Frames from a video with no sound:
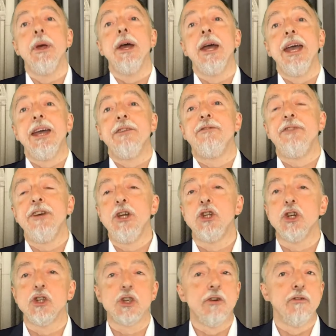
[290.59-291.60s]
It
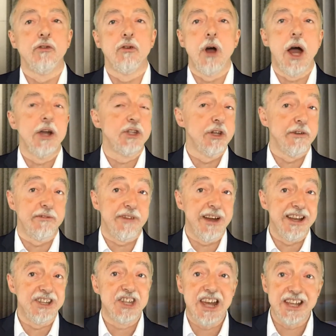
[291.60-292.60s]
features a variety of
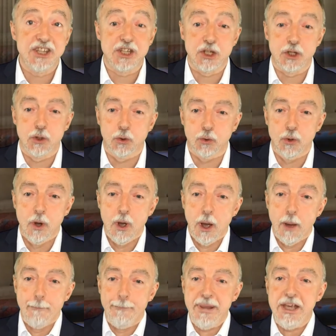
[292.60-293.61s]
fantastical
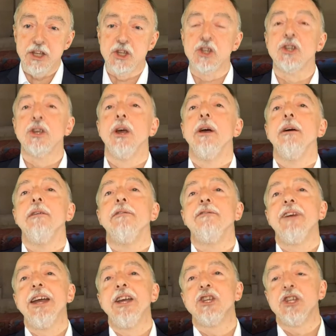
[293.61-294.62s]
beasts,
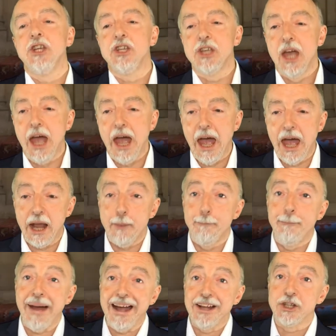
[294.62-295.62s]
faces and
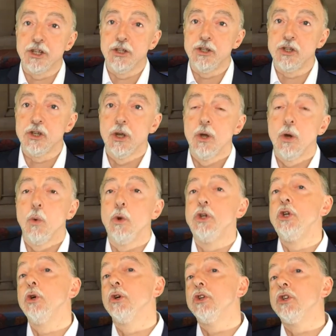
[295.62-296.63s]
patterns, which
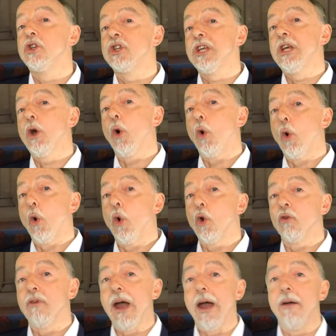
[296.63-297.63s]
you can see all
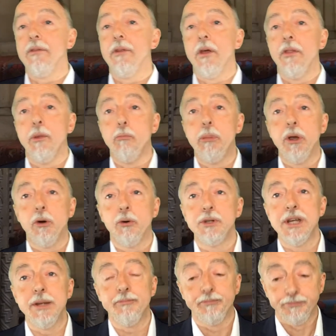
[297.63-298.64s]
around the
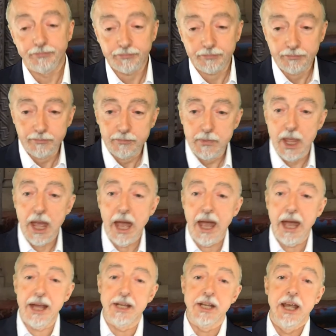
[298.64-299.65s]
building,
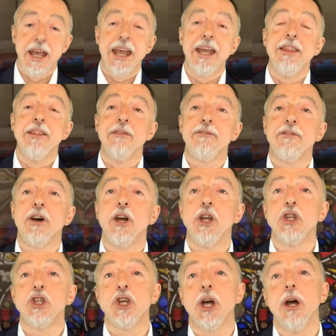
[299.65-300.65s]
and in the
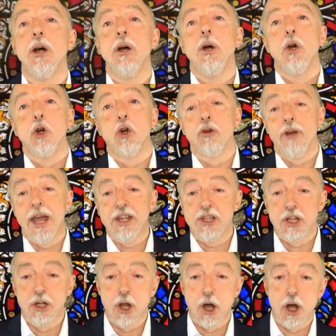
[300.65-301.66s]
furniture,
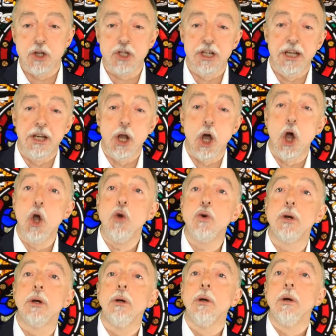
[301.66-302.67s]
created largely in oak,
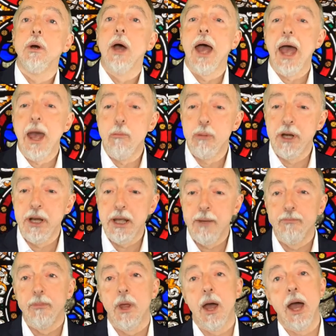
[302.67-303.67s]
ebony
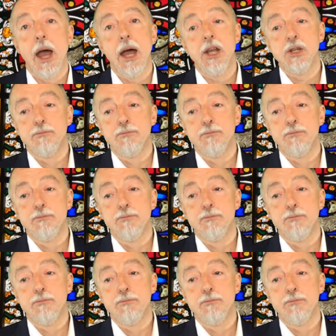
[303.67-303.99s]
and